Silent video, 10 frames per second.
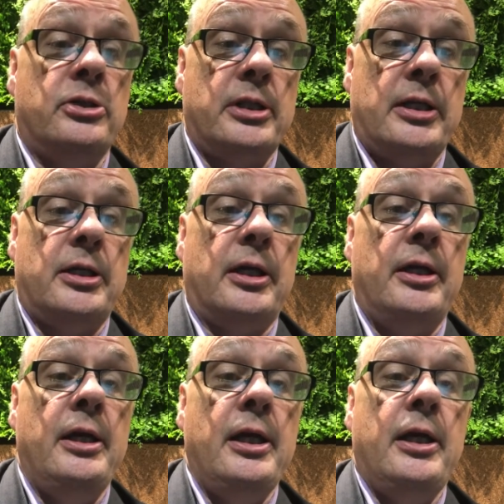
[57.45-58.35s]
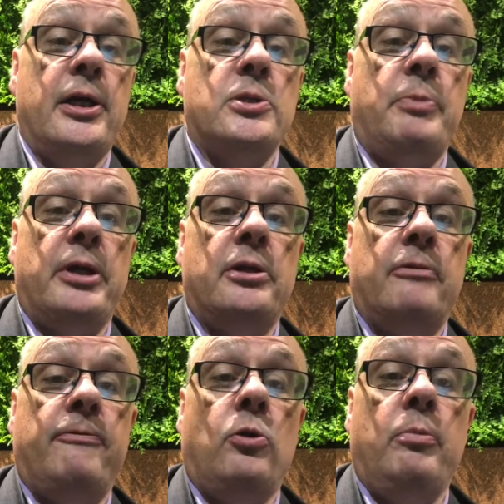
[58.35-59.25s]
Saturday
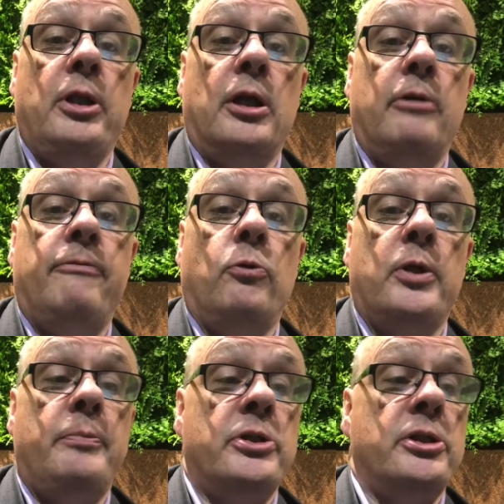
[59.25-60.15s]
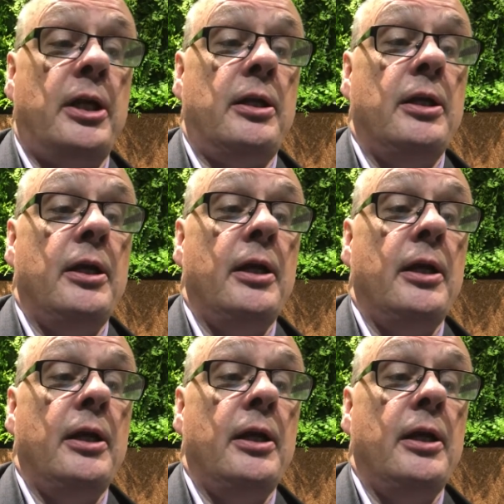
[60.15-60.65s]
expected to fall below 40%